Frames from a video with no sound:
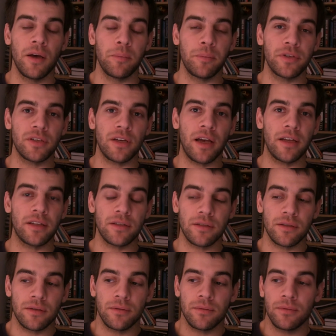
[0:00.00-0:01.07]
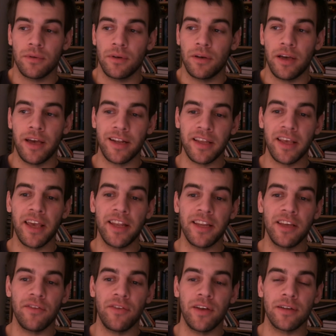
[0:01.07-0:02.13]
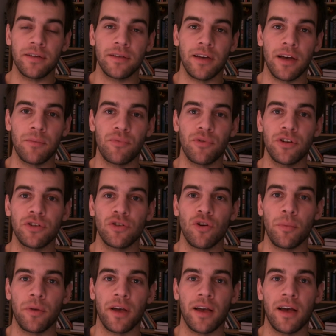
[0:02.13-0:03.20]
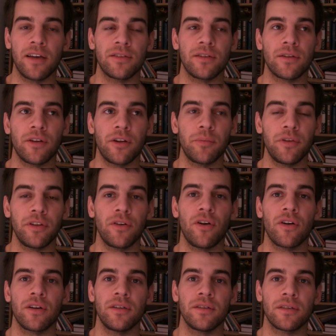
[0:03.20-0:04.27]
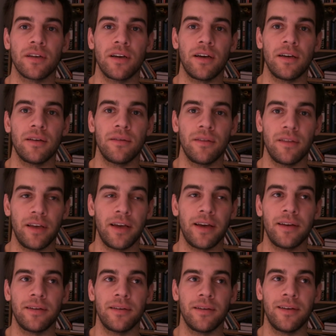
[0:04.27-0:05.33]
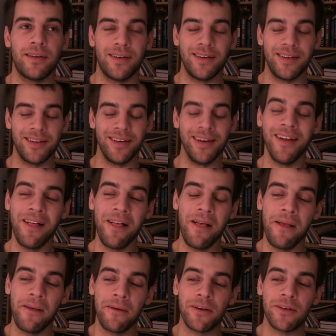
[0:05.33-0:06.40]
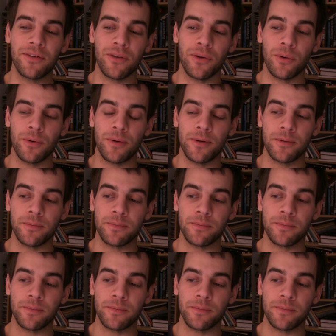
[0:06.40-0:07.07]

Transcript: besides, at any event, I'm pretty sure my car's not gonna be the ugliest car there. So